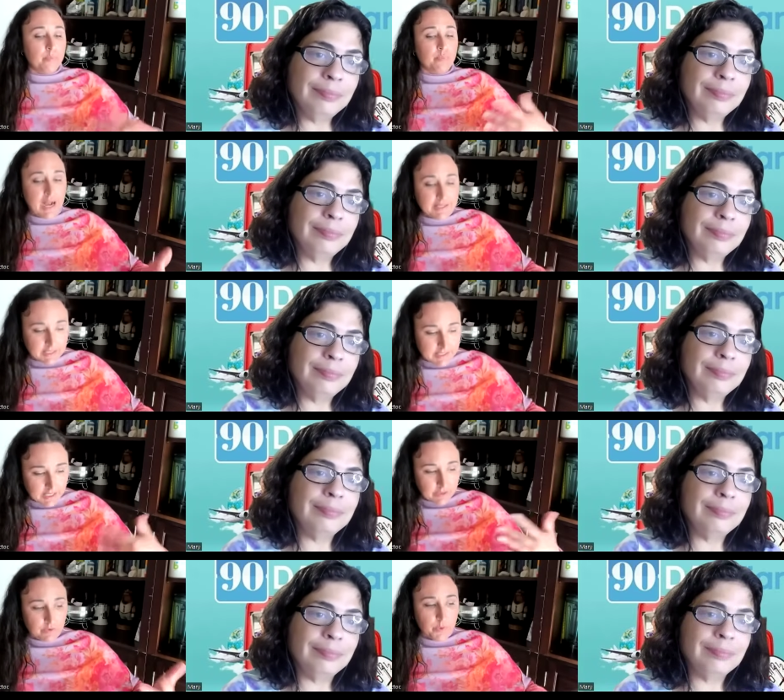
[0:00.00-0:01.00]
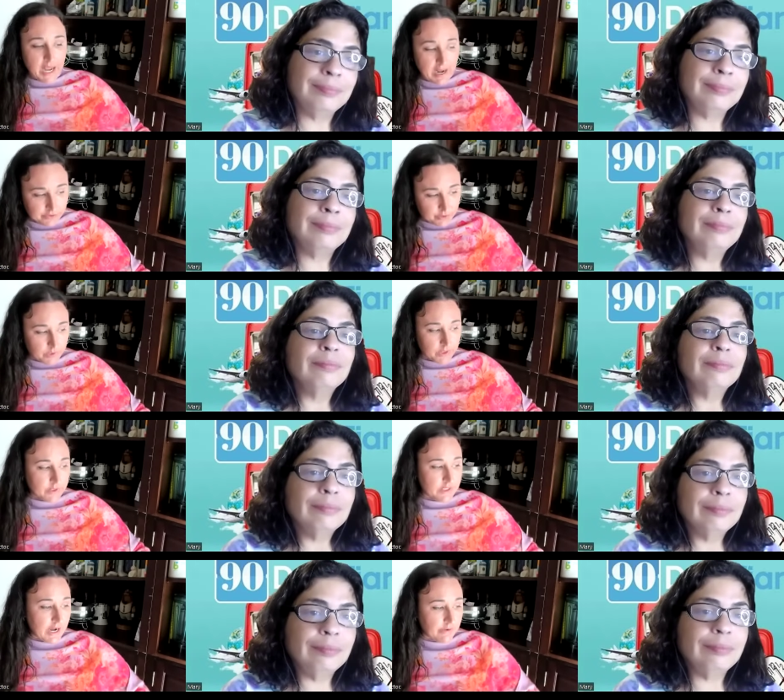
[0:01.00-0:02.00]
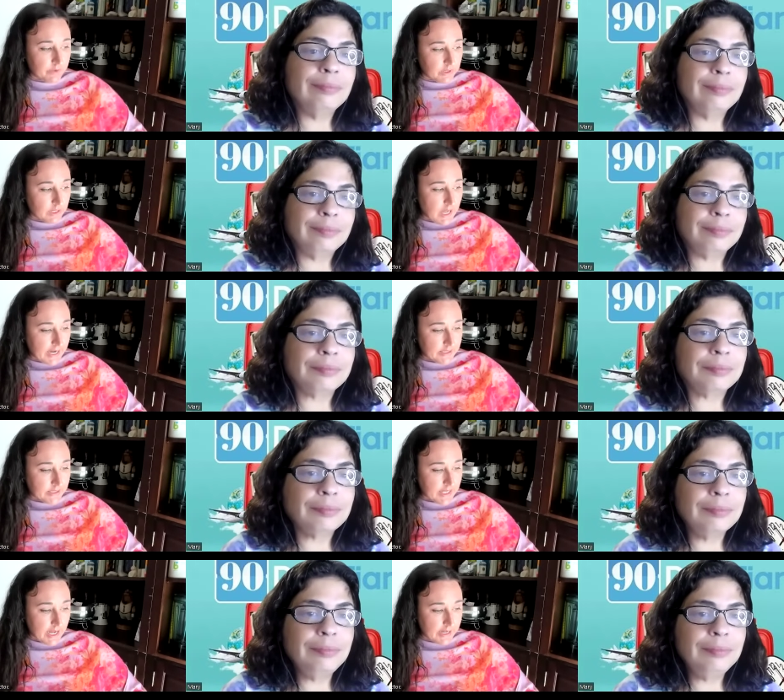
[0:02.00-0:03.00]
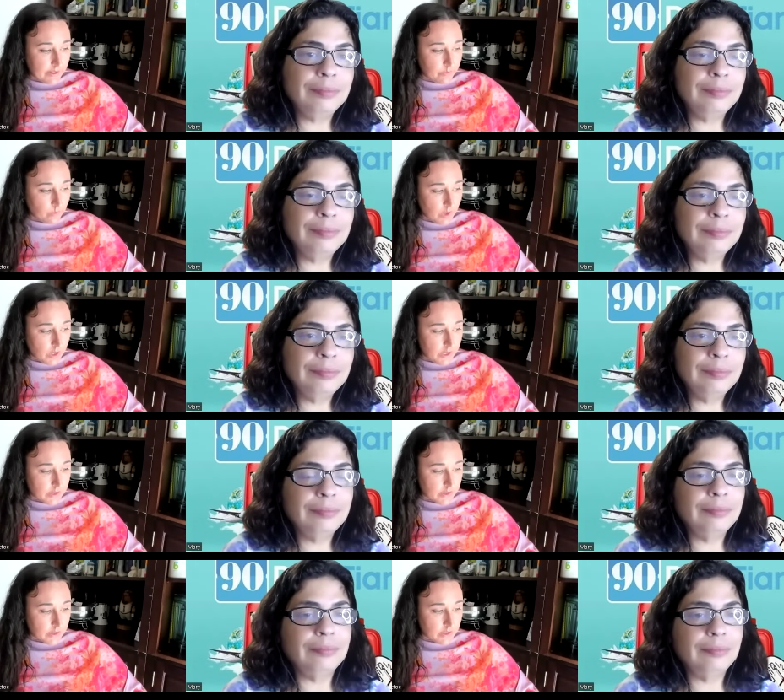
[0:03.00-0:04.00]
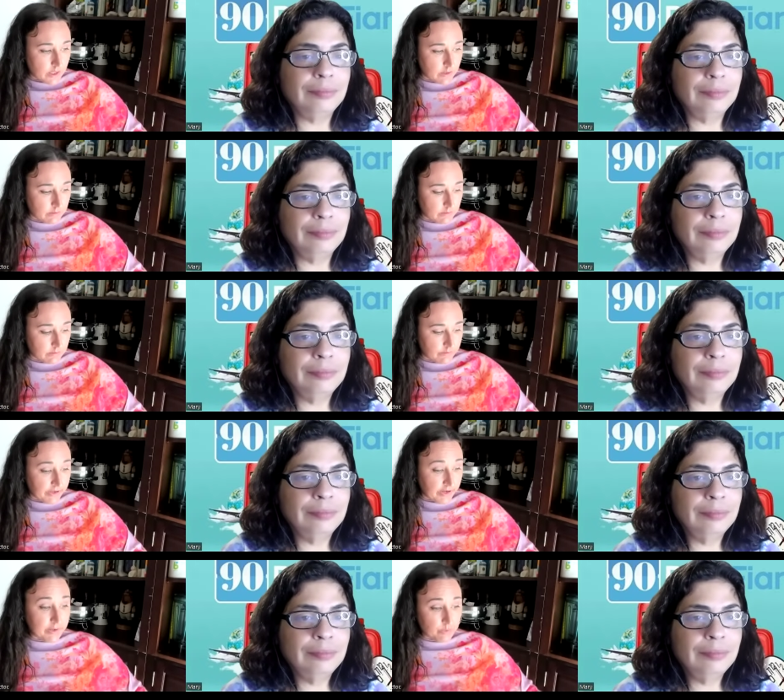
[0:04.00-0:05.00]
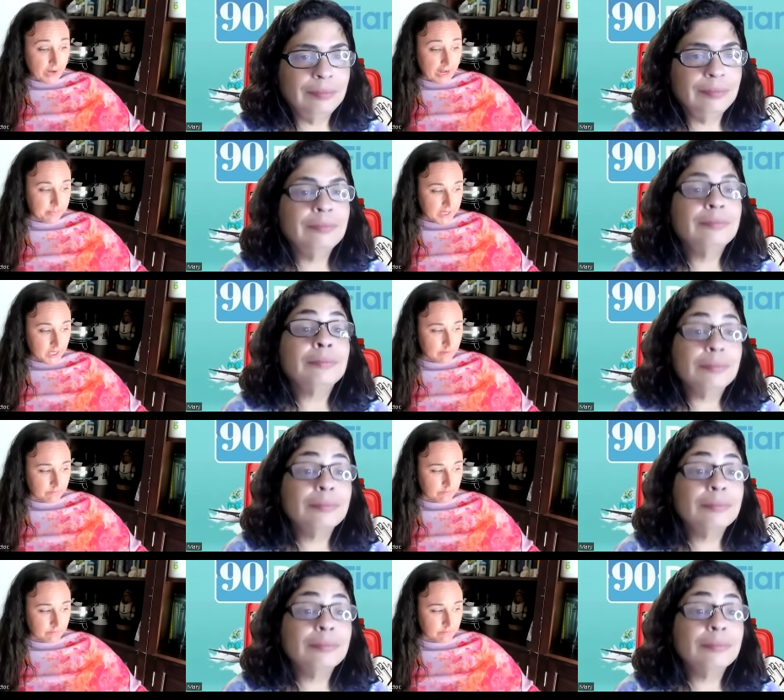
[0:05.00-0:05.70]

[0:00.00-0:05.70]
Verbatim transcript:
Speaker 1: processing through it afterwards, I realized that it was very rapey